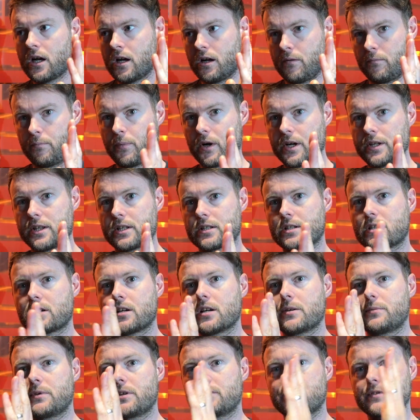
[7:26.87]
And by the
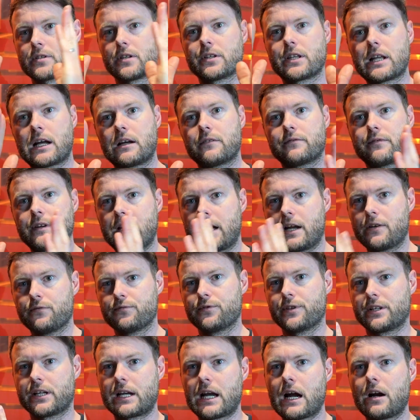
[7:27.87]
time you've done that for
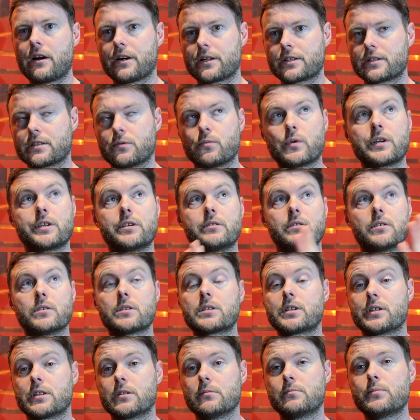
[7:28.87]
every character, when you
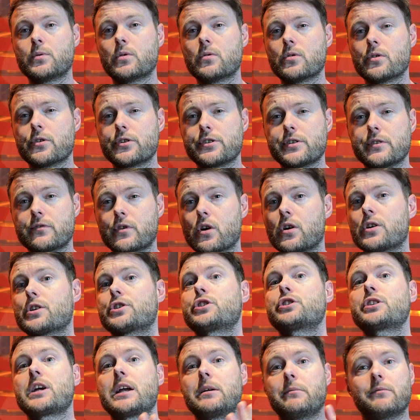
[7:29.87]
look at the board, you've got a
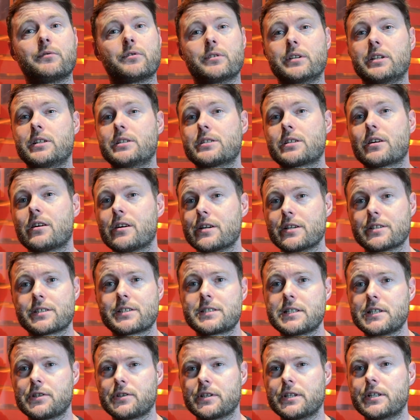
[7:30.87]
shape for an entire
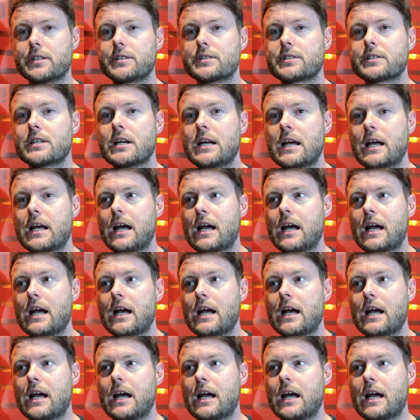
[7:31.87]
series.